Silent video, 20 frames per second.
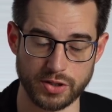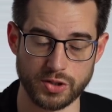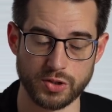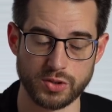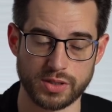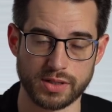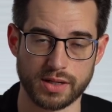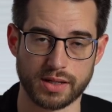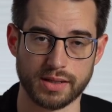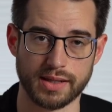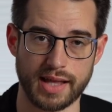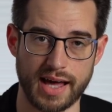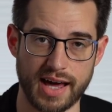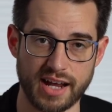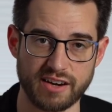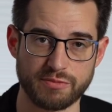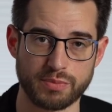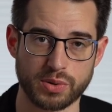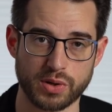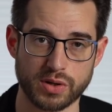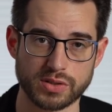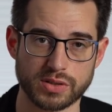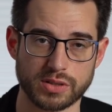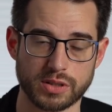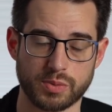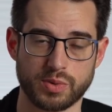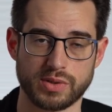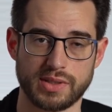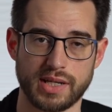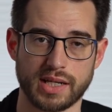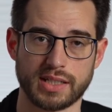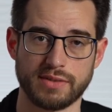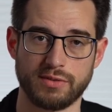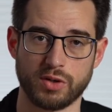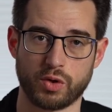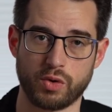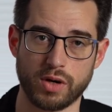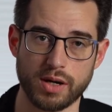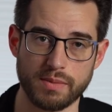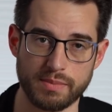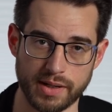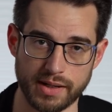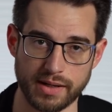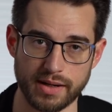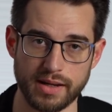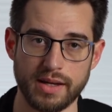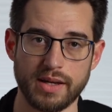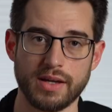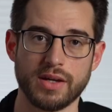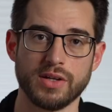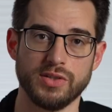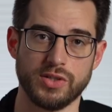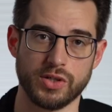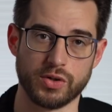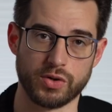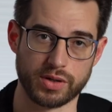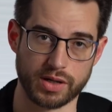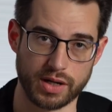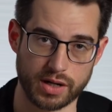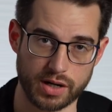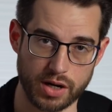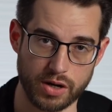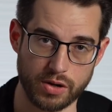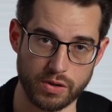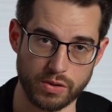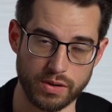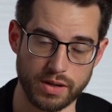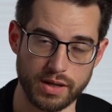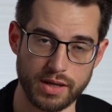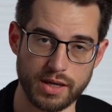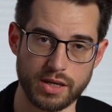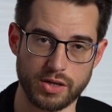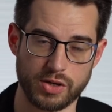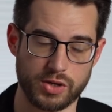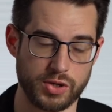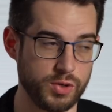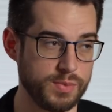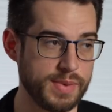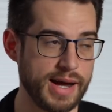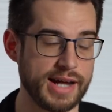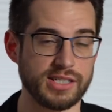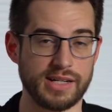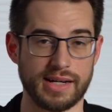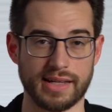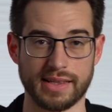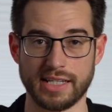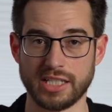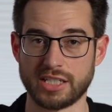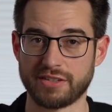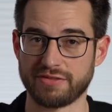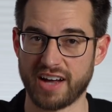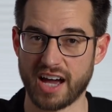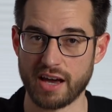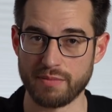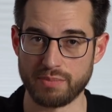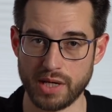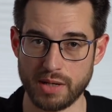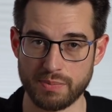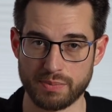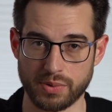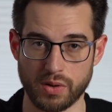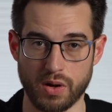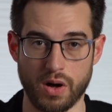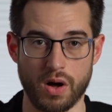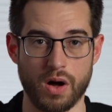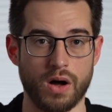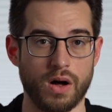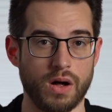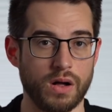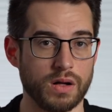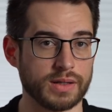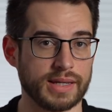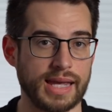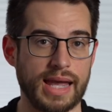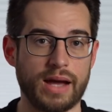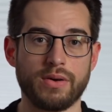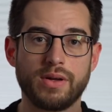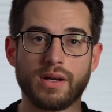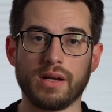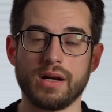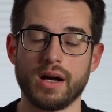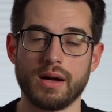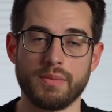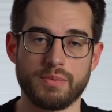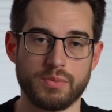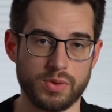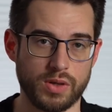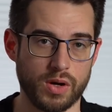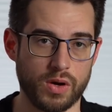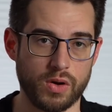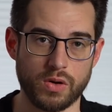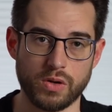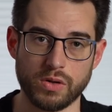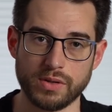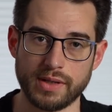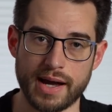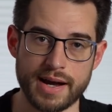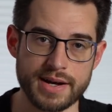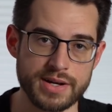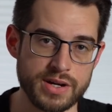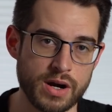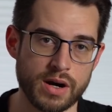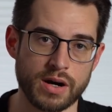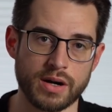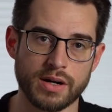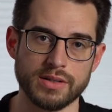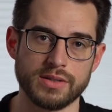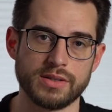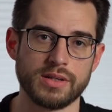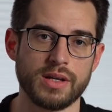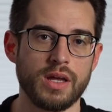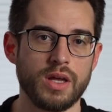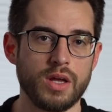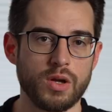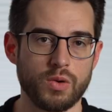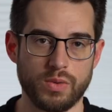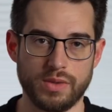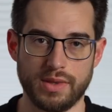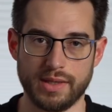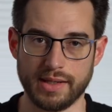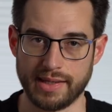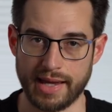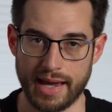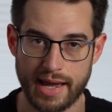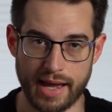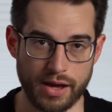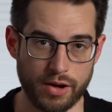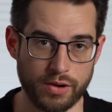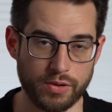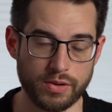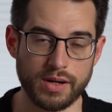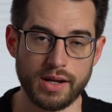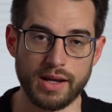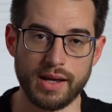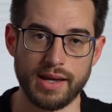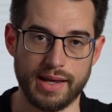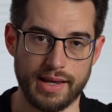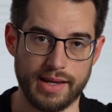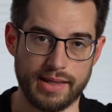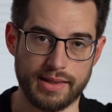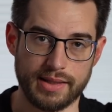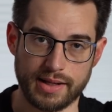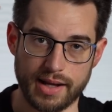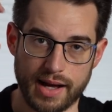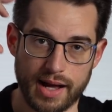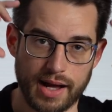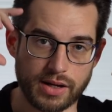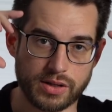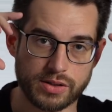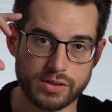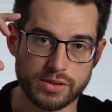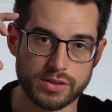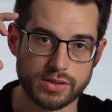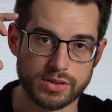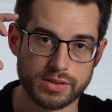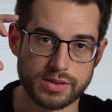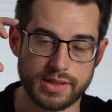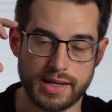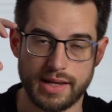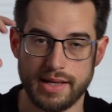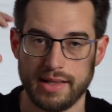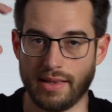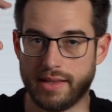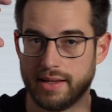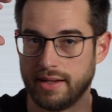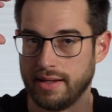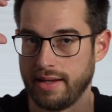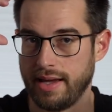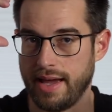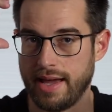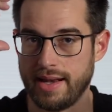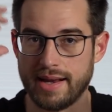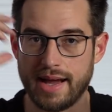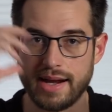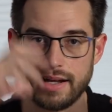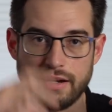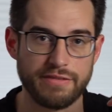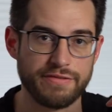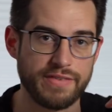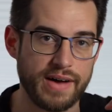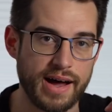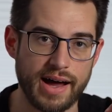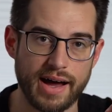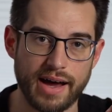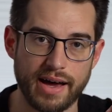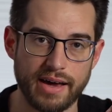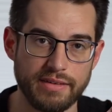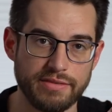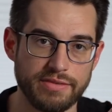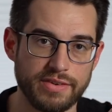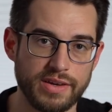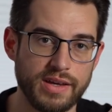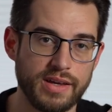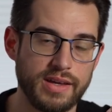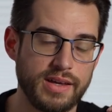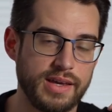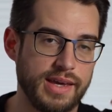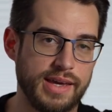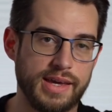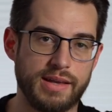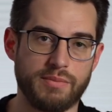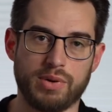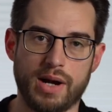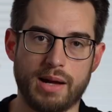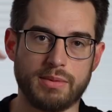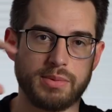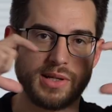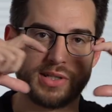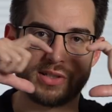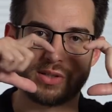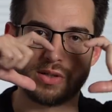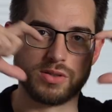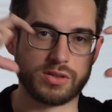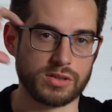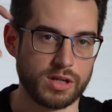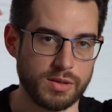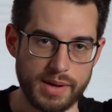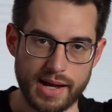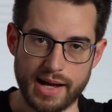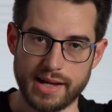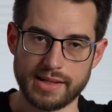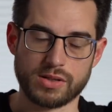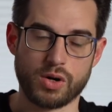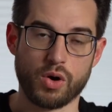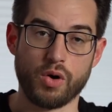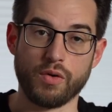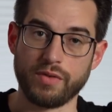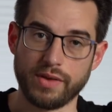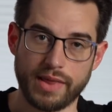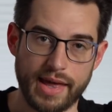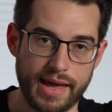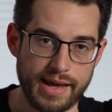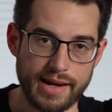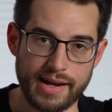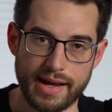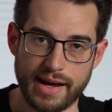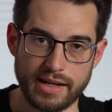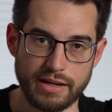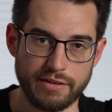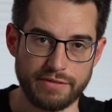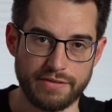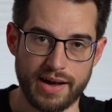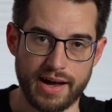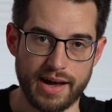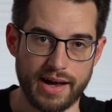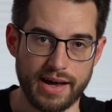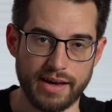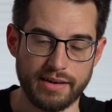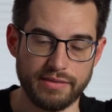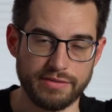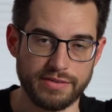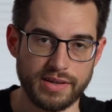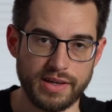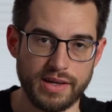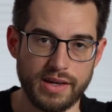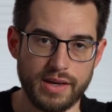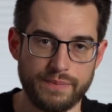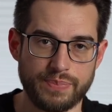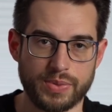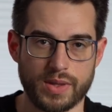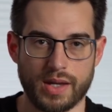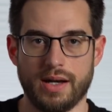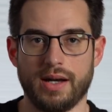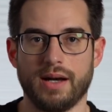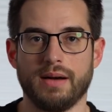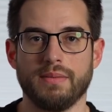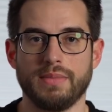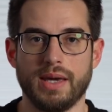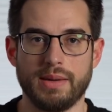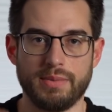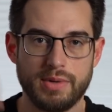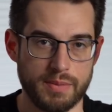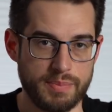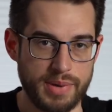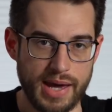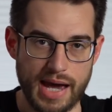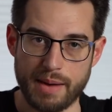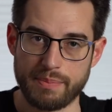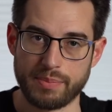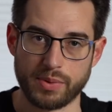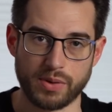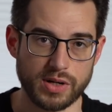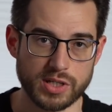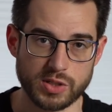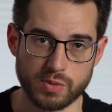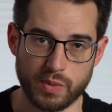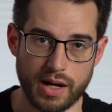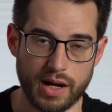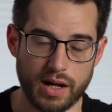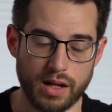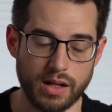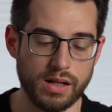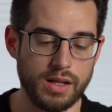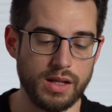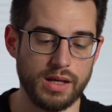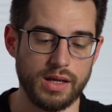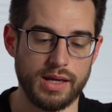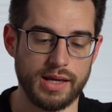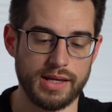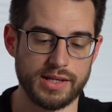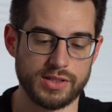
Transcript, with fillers: You're using a lot of personal protective equipment during a code. You imagine at least 5 people all gowning up the whole 9 yards with the gown and the goggles and the N95 and probably a surgical mask over that N95, maybe a PAPR as well.